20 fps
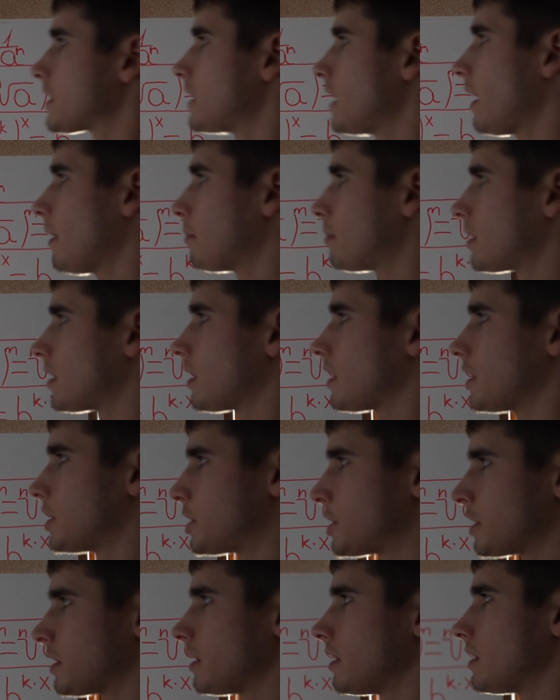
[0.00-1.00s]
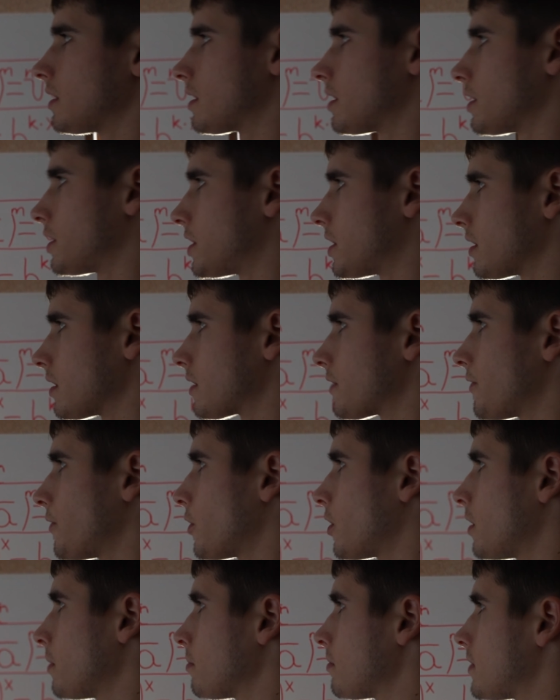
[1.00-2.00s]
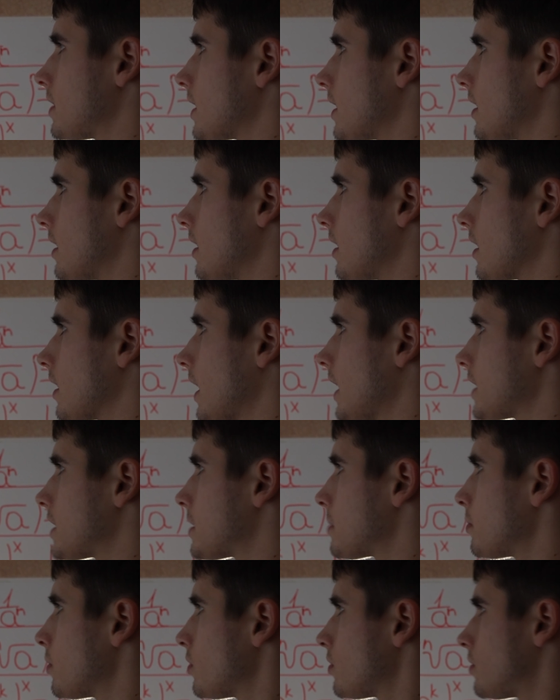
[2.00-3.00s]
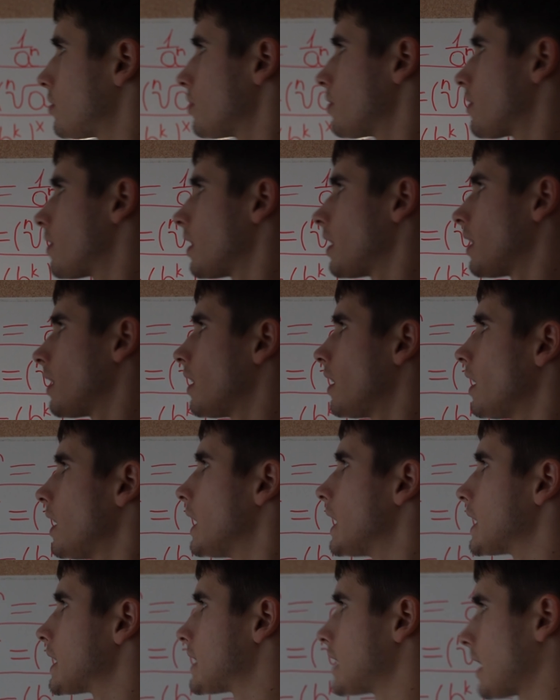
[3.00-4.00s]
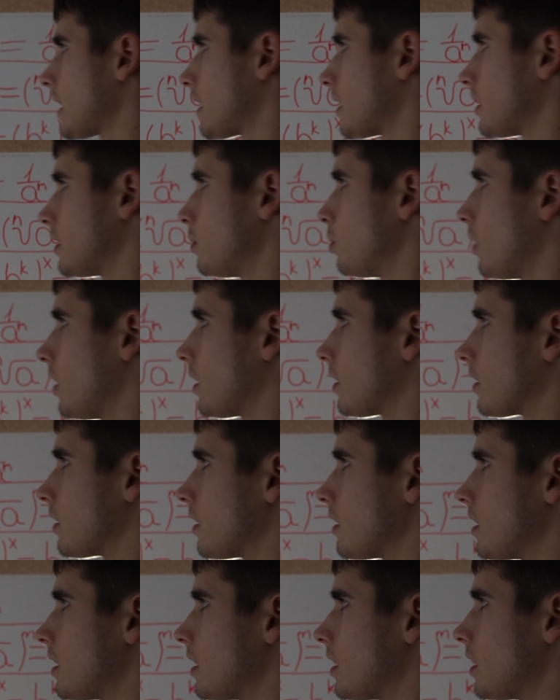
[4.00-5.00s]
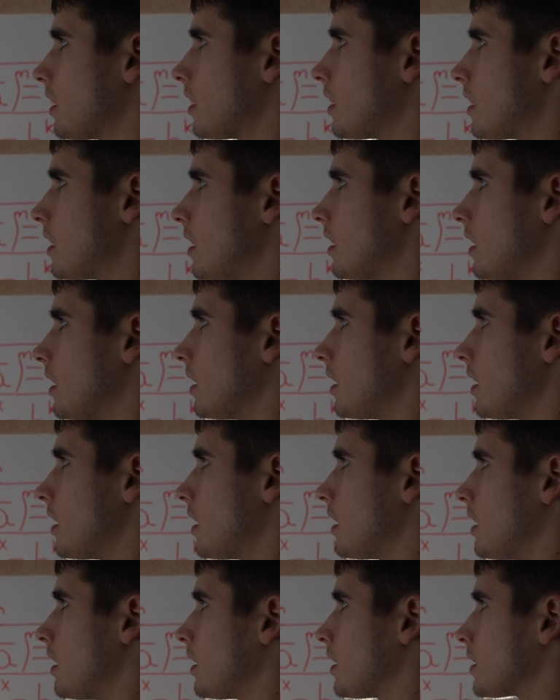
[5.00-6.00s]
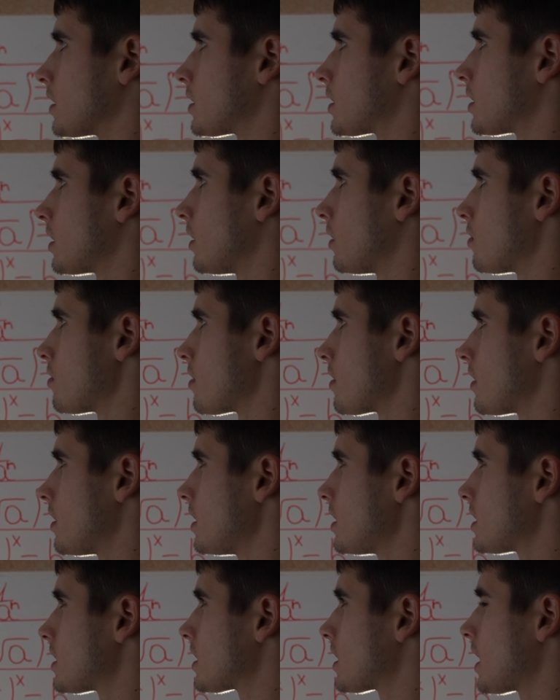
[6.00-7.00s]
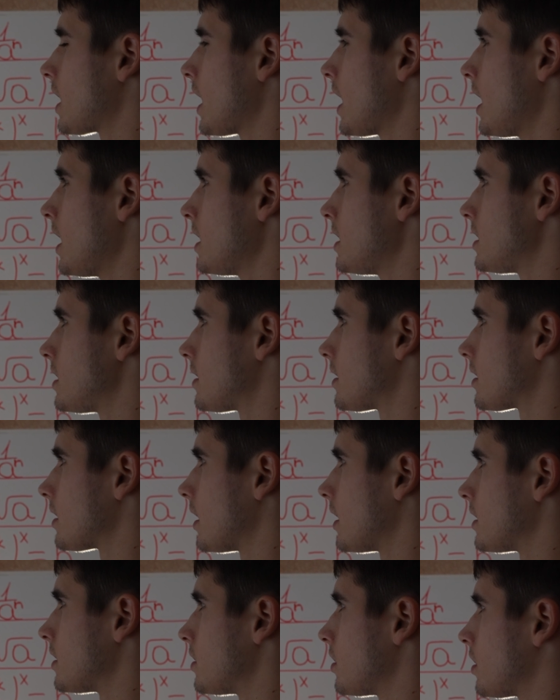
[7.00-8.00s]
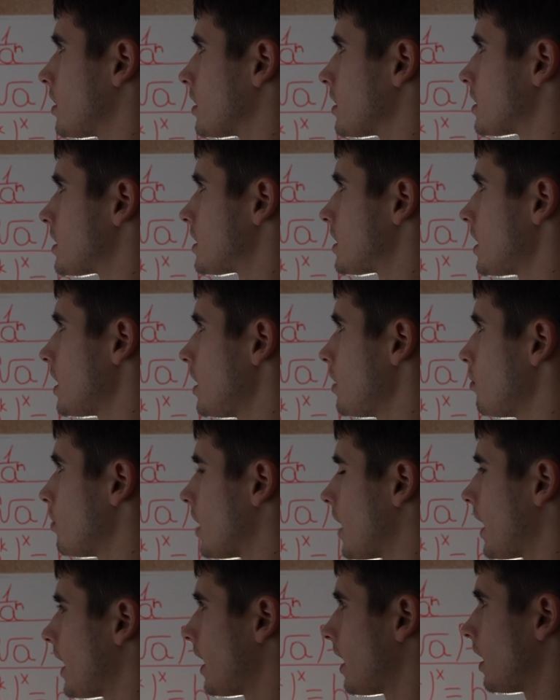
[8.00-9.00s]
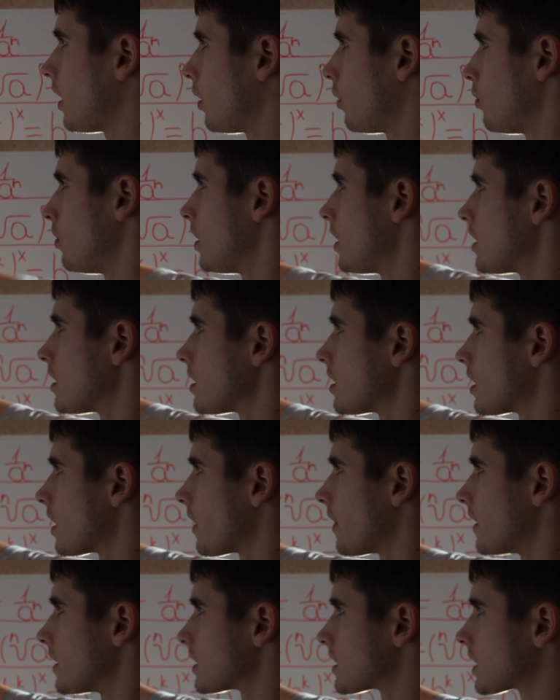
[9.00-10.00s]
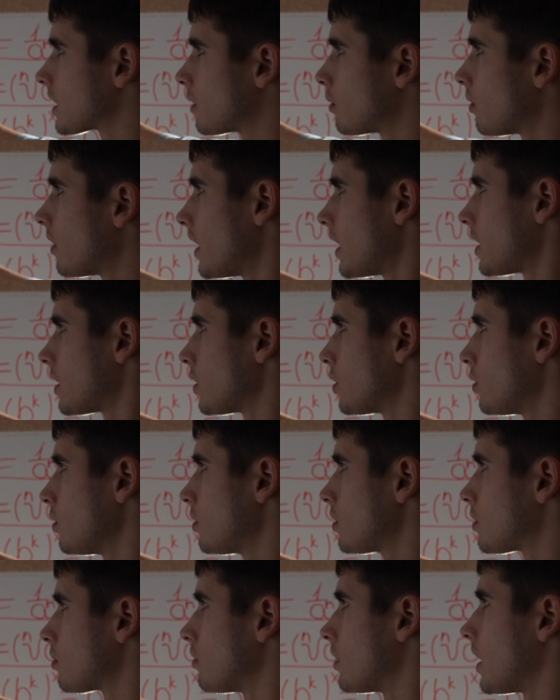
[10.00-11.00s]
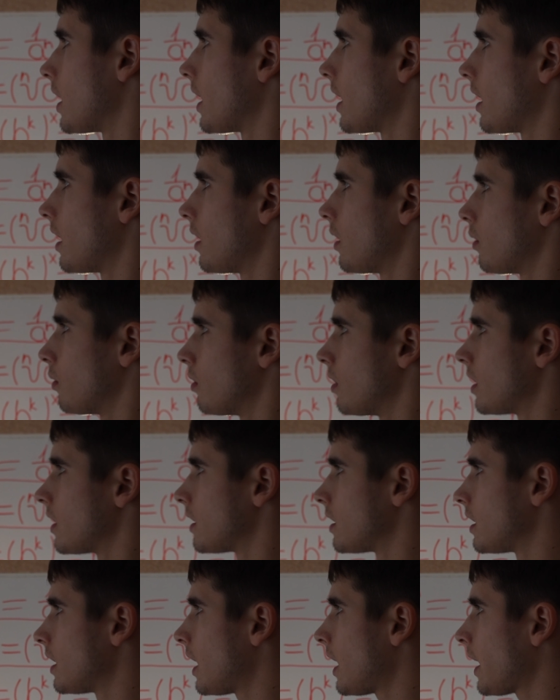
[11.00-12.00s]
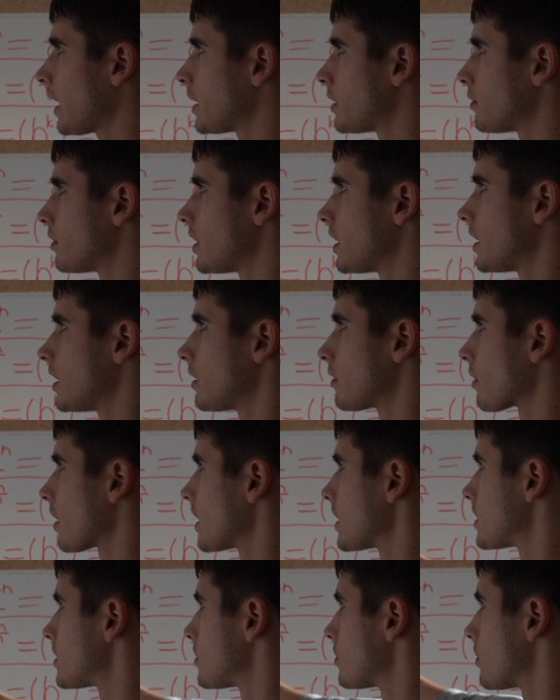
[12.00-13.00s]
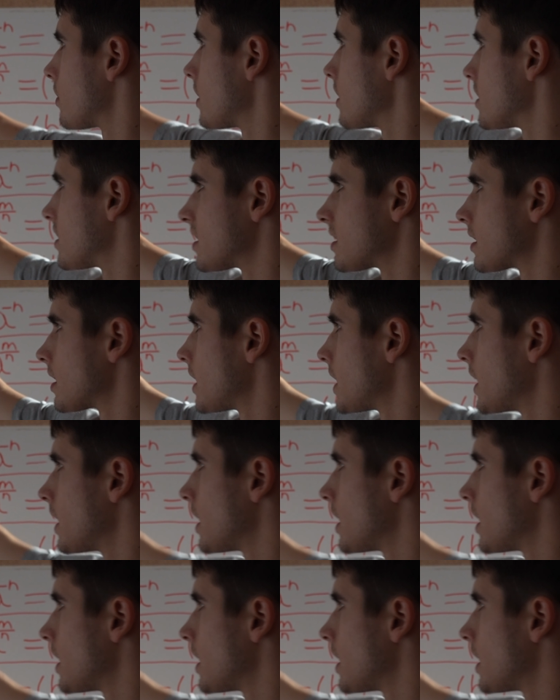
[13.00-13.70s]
number is transformed. Let's move to the second one. So in this case, as you can see, we have the square root, we have 9 raised to this